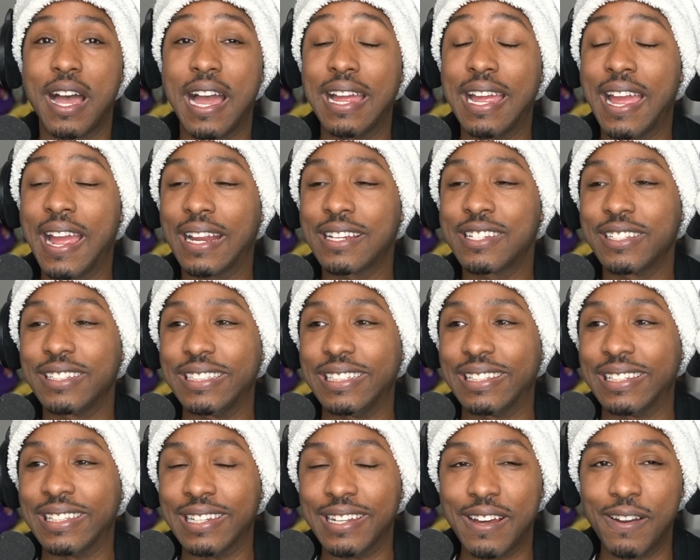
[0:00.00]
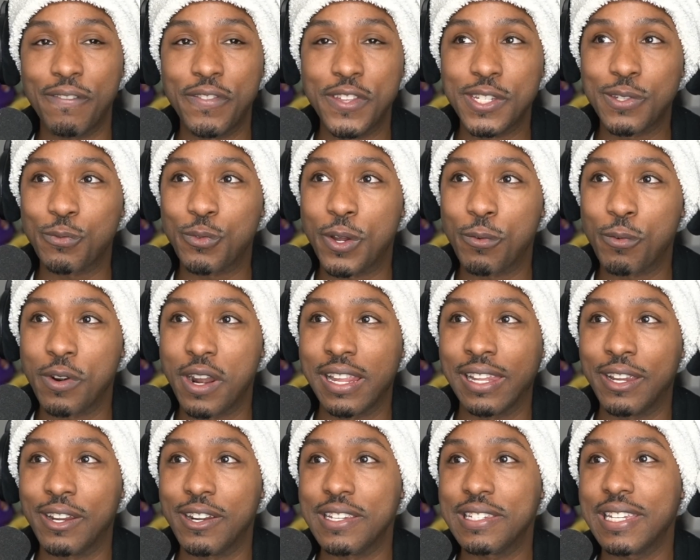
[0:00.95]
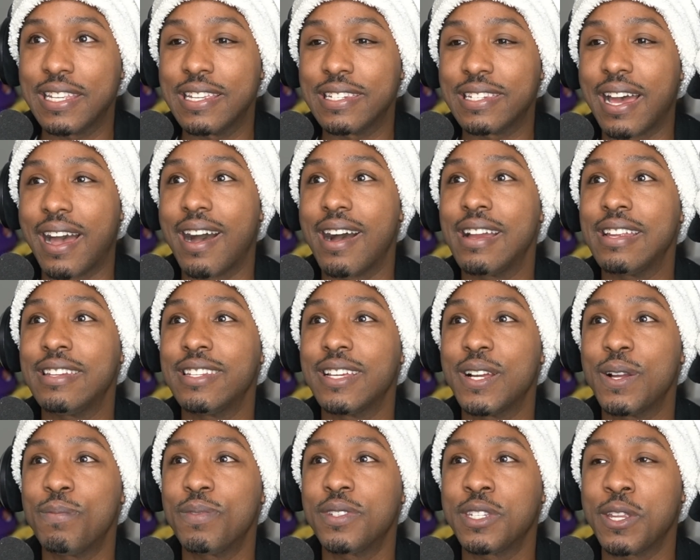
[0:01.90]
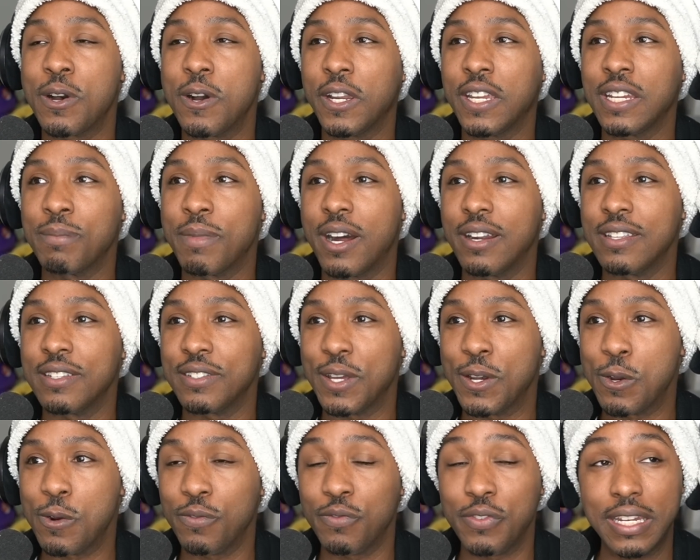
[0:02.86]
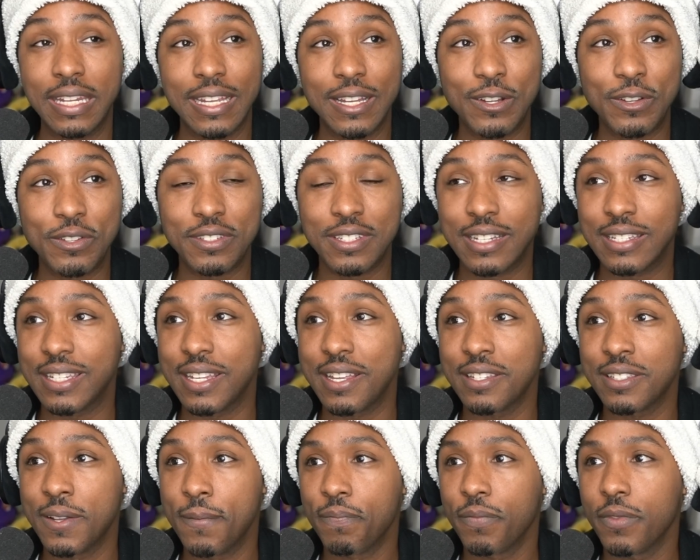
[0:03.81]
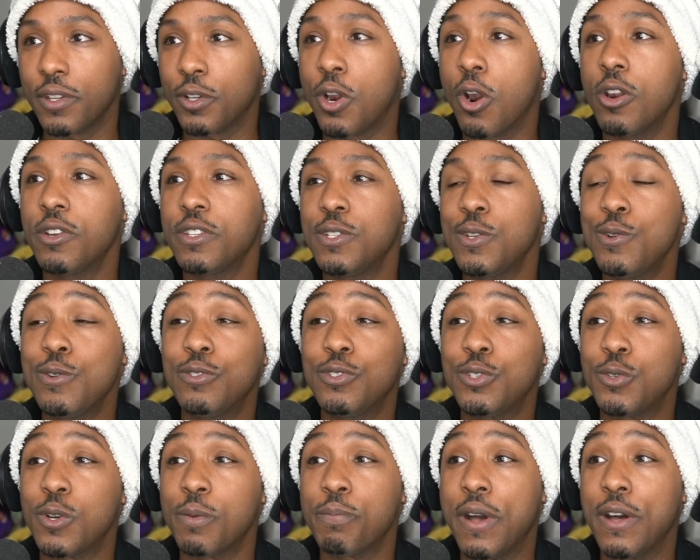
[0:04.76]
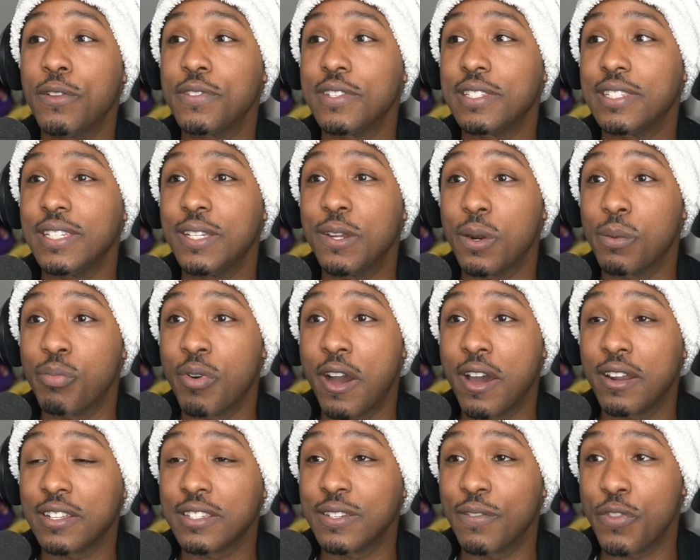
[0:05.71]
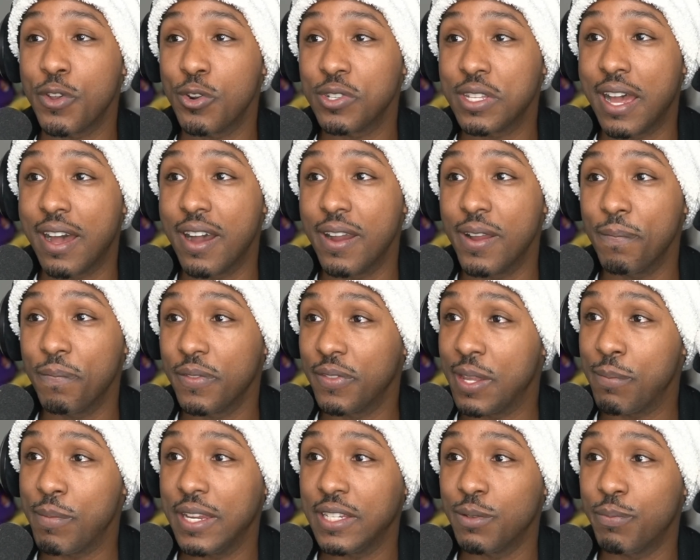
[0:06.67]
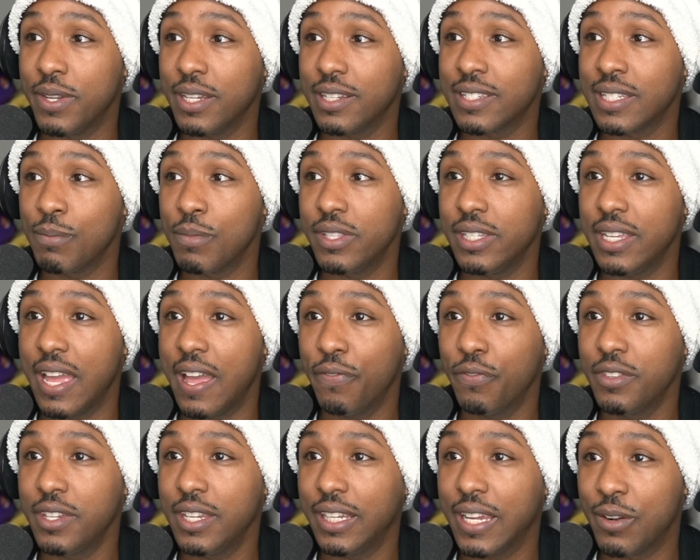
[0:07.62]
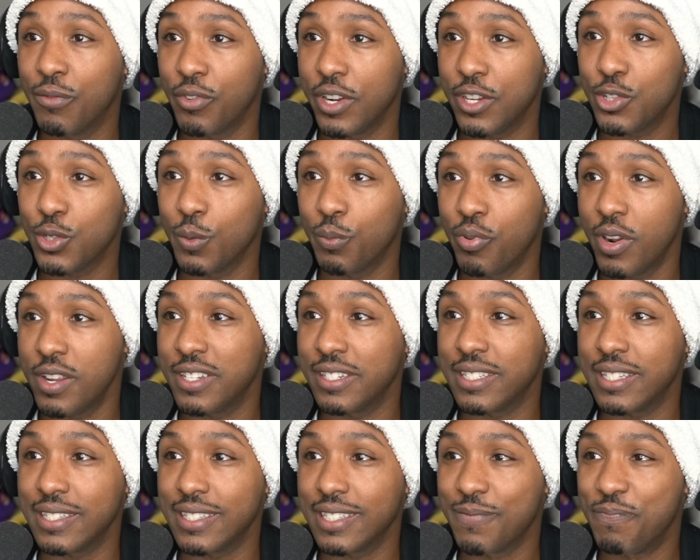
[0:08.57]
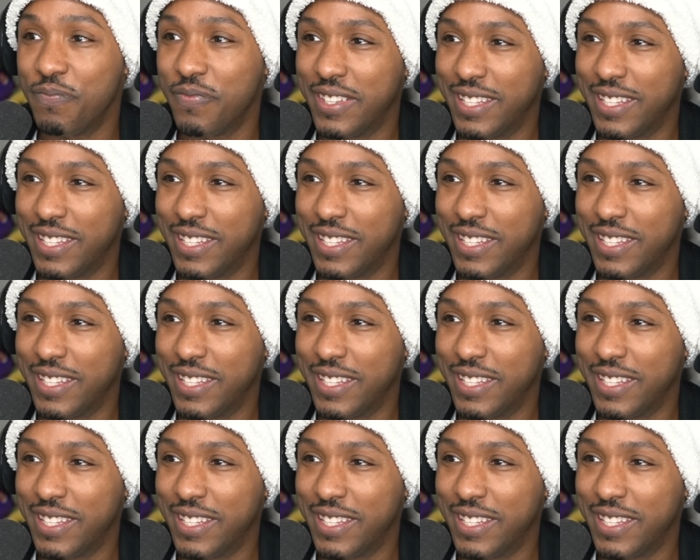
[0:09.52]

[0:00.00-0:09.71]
I actually love this one where Larry says, iDubbbz talking about his old videos, and it says, the cartoons you are about to see are products of their time. They may depict some of the ethnic and racial prejudices